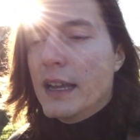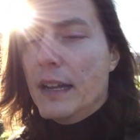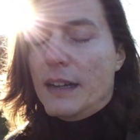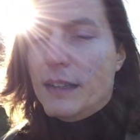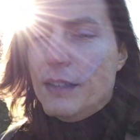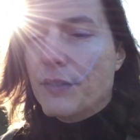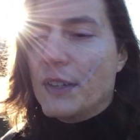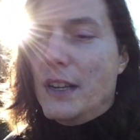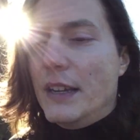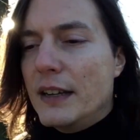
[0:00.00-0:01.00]
Uh,
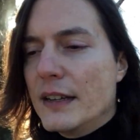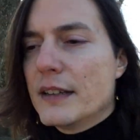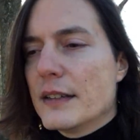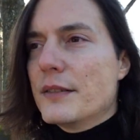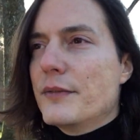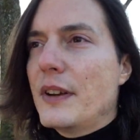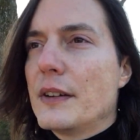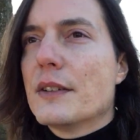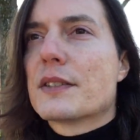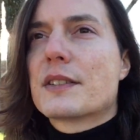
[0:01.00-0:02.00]
even
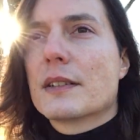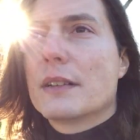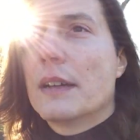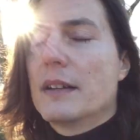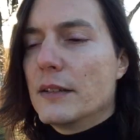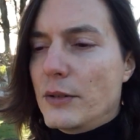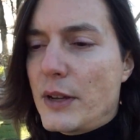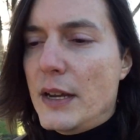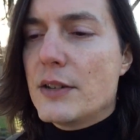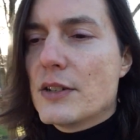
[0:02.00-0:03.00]
various uh,
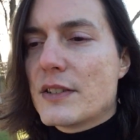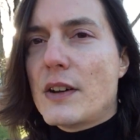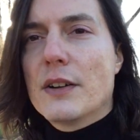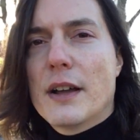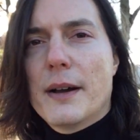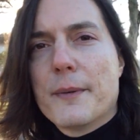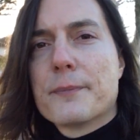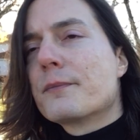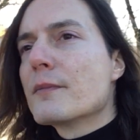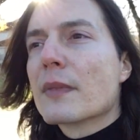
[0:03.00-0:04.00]
locations on a
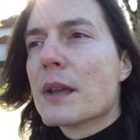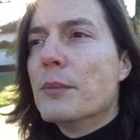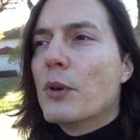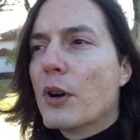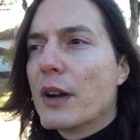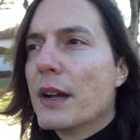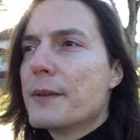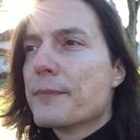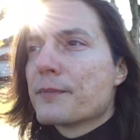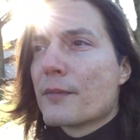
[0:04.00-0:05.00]
more
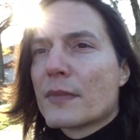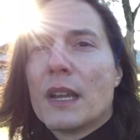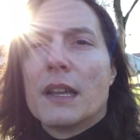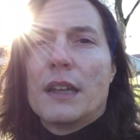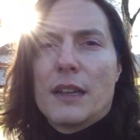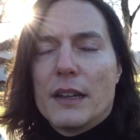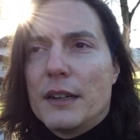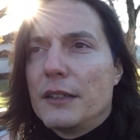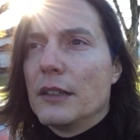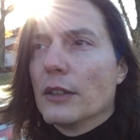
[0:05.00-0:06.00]

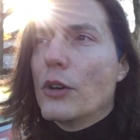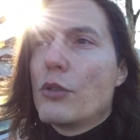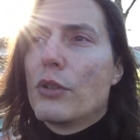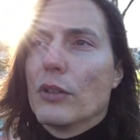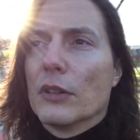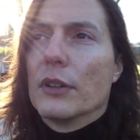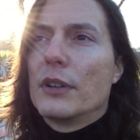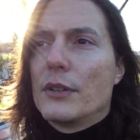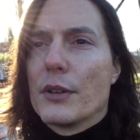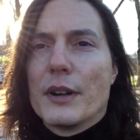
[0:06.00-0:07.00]
uh, local
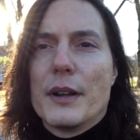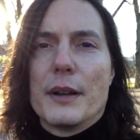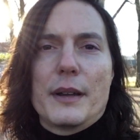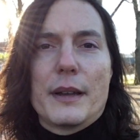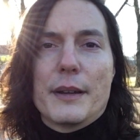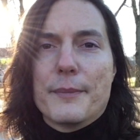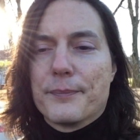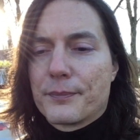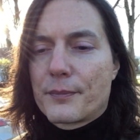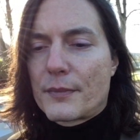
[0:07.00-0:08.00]
or
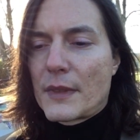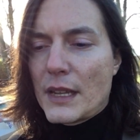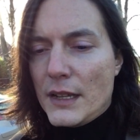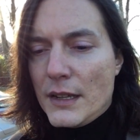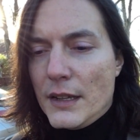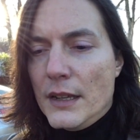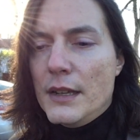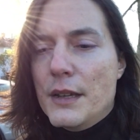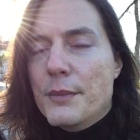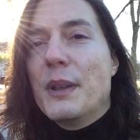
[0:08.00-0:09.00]
um,
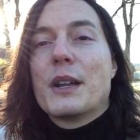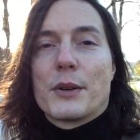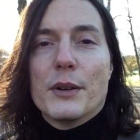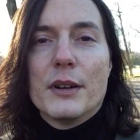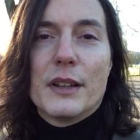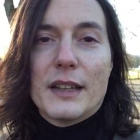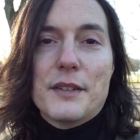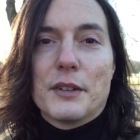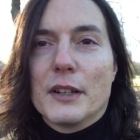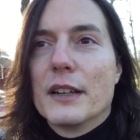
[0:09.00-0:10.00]
micro
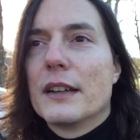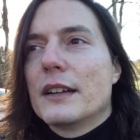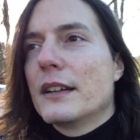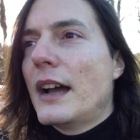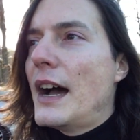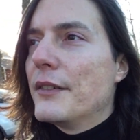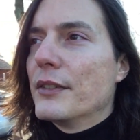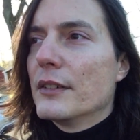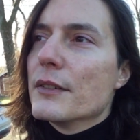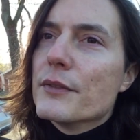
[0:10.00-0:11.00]
level
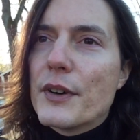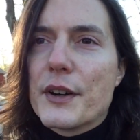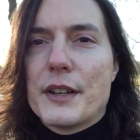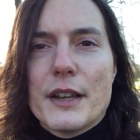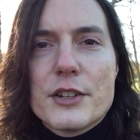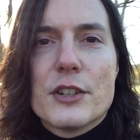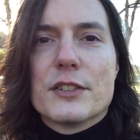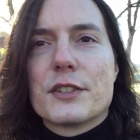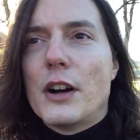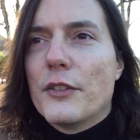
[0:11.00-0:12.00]
have
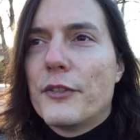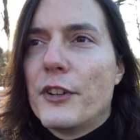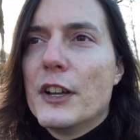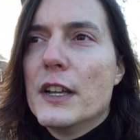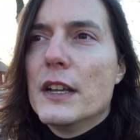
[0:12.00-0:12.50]
variations of